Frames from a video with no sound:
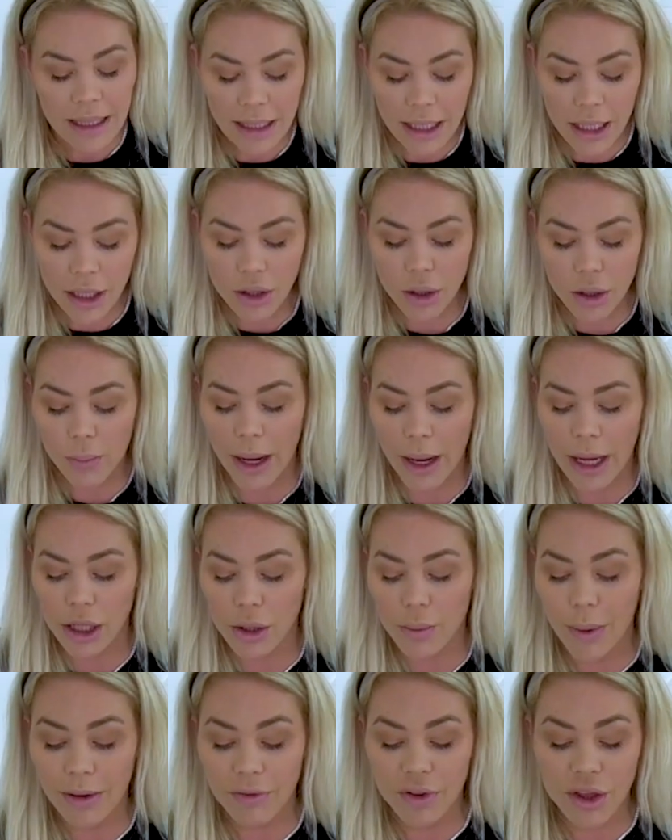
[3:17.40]
Either way,
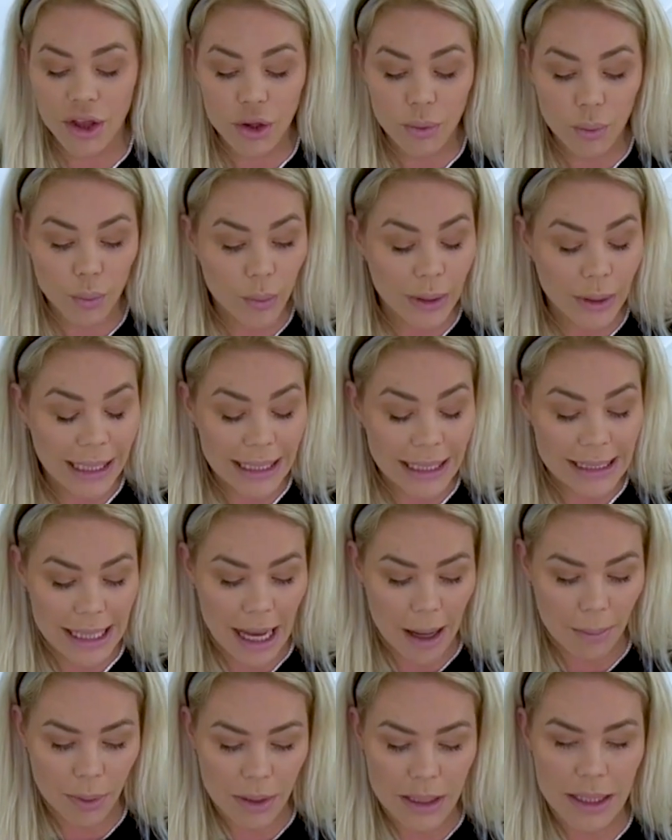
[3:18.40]
you have three
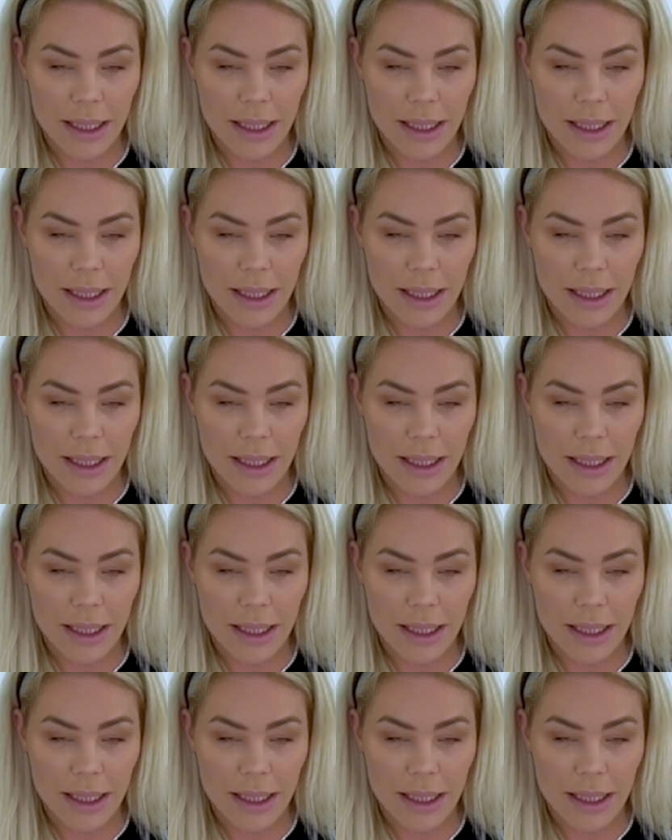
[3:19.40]
examples